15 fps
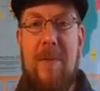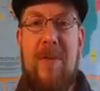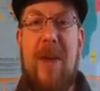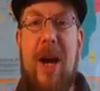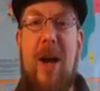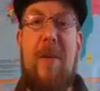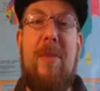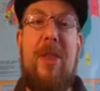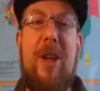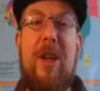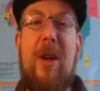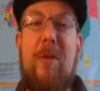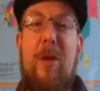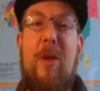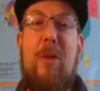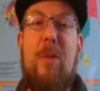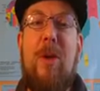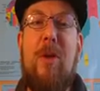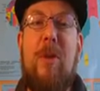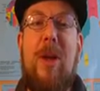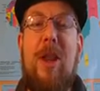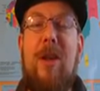the difference
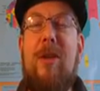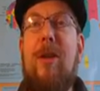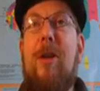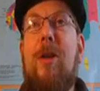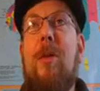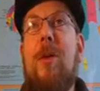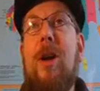between the two,